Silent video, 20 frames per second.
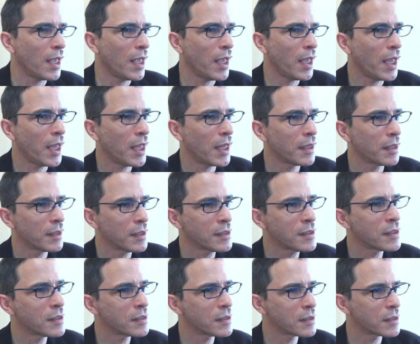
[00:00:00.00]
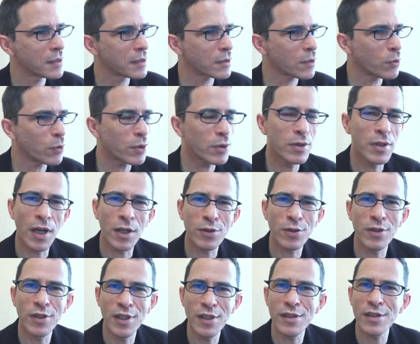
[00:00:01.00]
And this is called
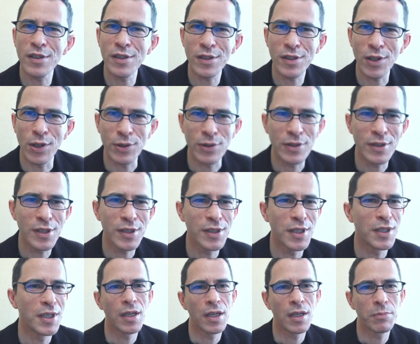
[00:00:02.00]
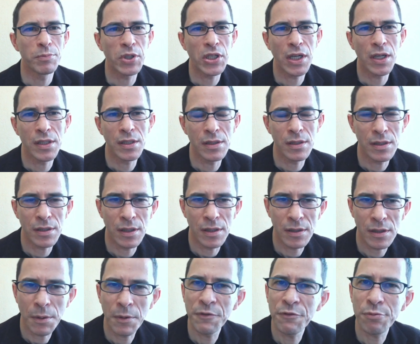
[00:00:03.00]
underneath the stones because
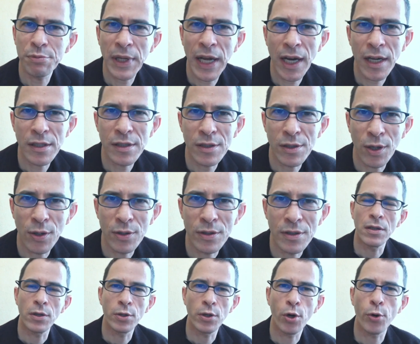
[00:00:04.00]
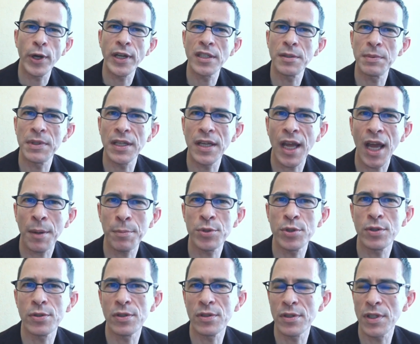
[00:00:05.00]
some of black's stones are going to be
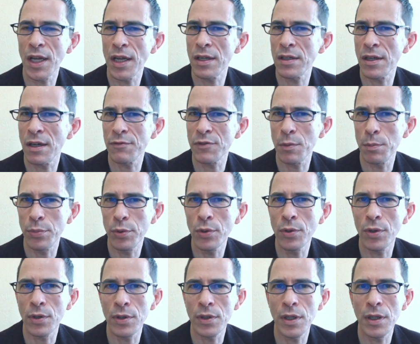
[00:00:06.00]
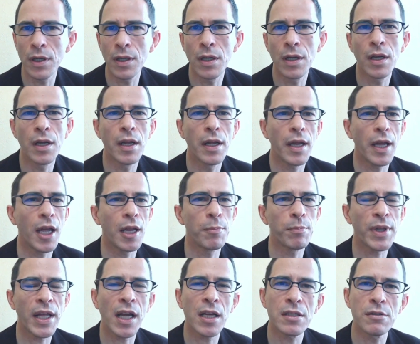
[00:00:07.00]
captured and taken off the board, and
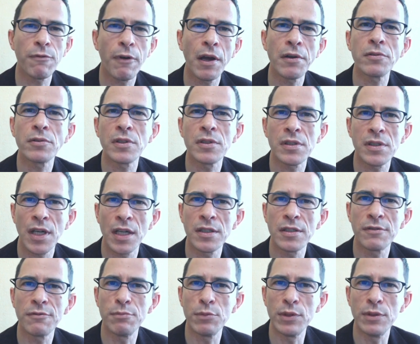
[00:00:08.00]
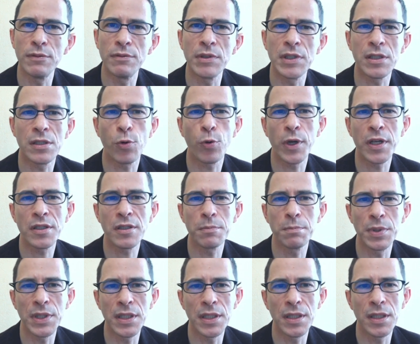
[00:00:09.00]
black's final decisive move is going to
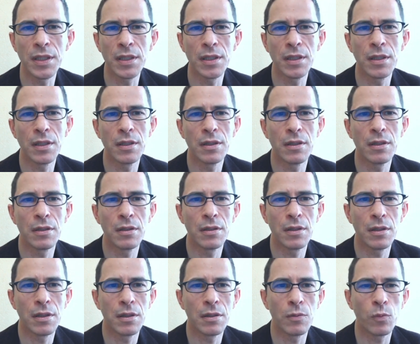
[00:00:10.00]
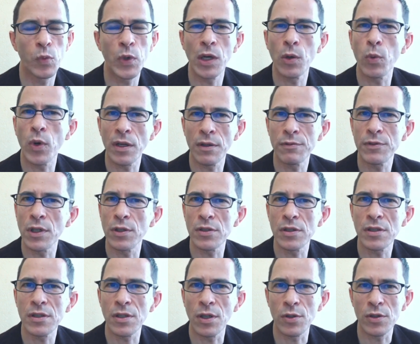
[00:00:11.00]
be where one of those
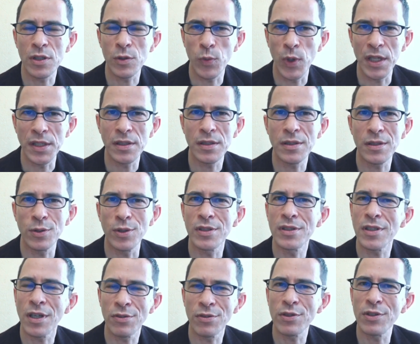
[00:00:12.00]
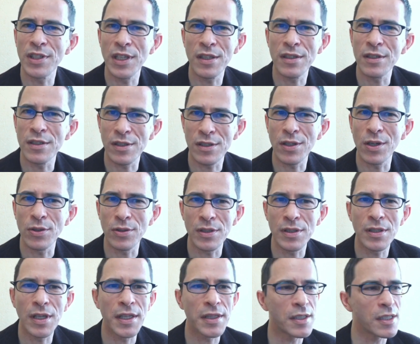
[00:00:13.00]
stones was. So it's underneath the
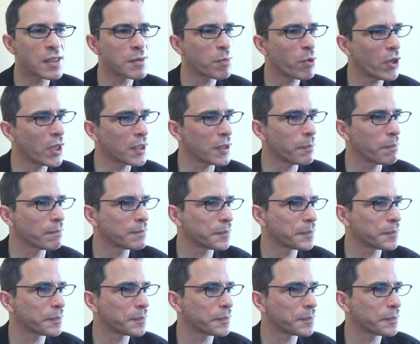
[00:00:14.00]
stones at this point.